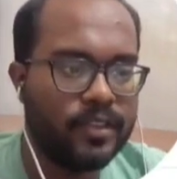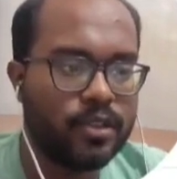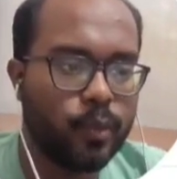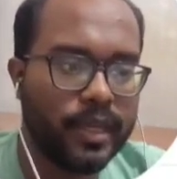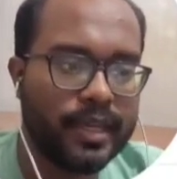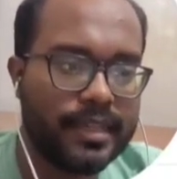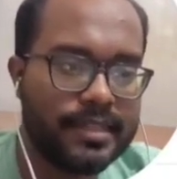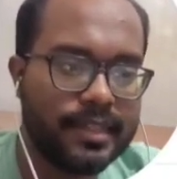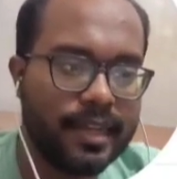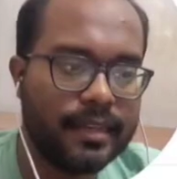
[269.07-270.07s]
so we can
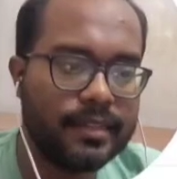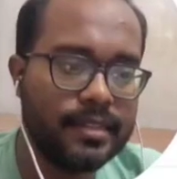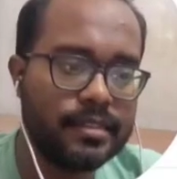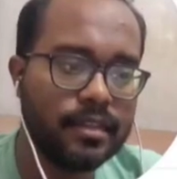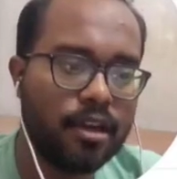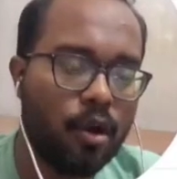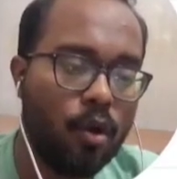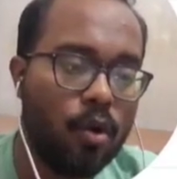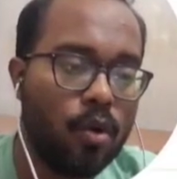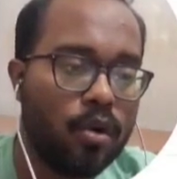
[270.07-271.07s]
select this
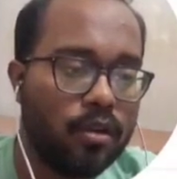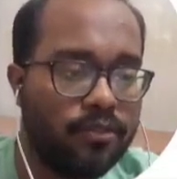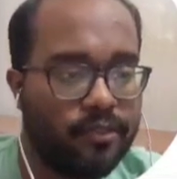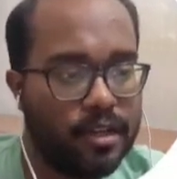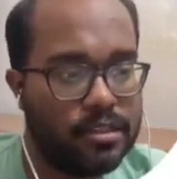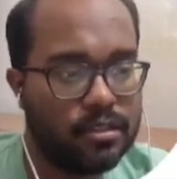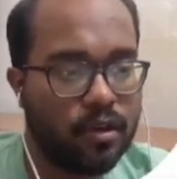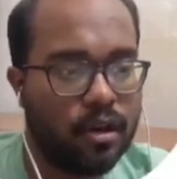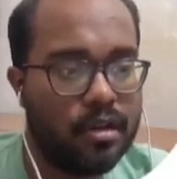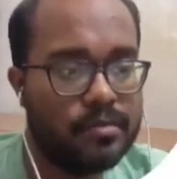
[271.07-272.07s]
whole first
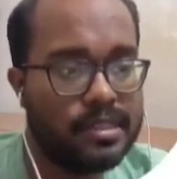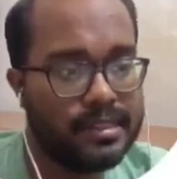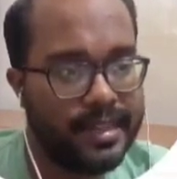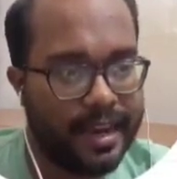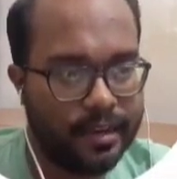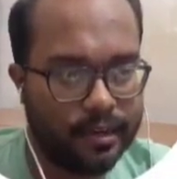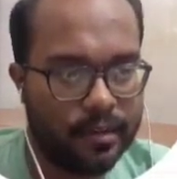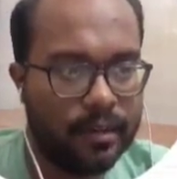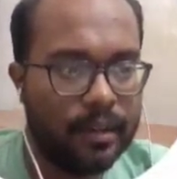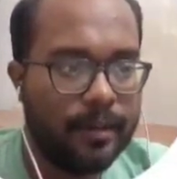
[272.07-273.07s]
column's data.